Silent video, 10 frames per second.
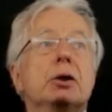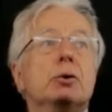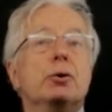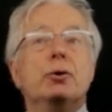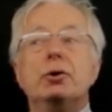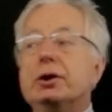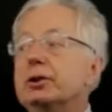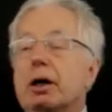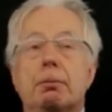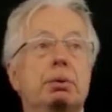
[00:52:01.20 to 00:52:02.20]
minus 3
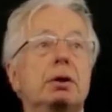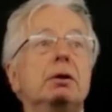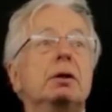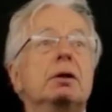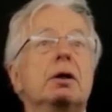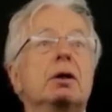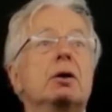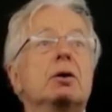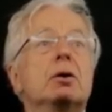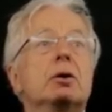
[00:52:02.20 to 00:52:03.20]
tuple
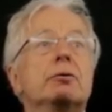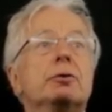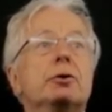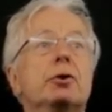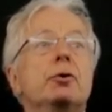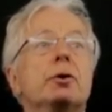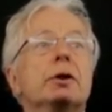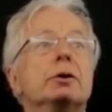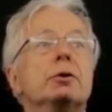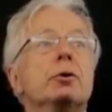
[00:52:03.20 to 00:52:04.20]
of cross
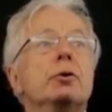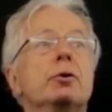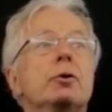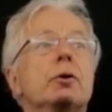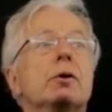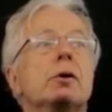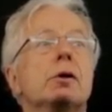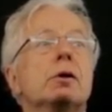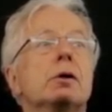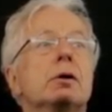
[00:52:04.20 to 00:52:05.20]
ratios
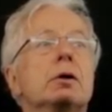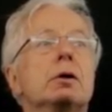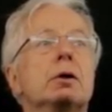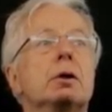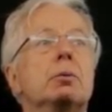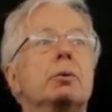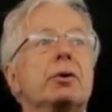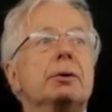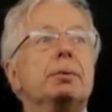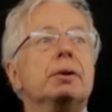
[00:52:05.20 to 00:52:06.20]
with
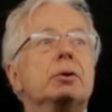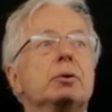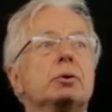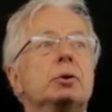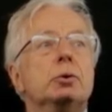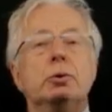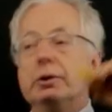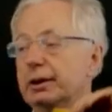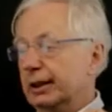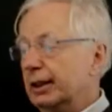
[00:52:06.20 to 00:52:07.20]
respect to
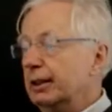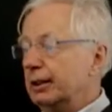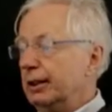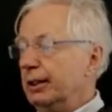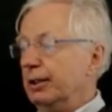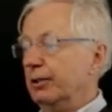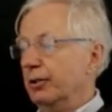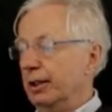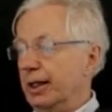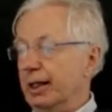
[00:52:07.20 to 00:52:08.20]
q, e. e is
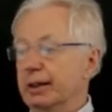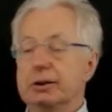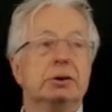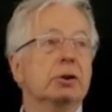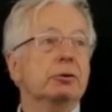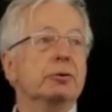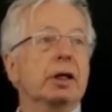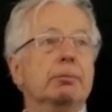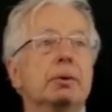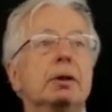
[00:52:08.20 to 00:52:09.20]
an edge of
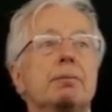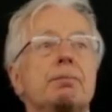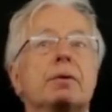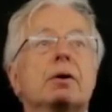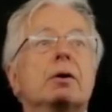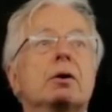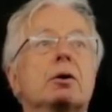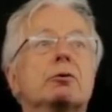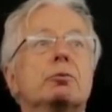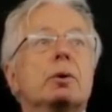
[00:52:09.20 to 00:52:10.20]
gamma
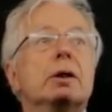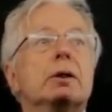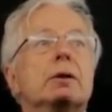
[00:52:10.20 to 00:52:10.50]
of y.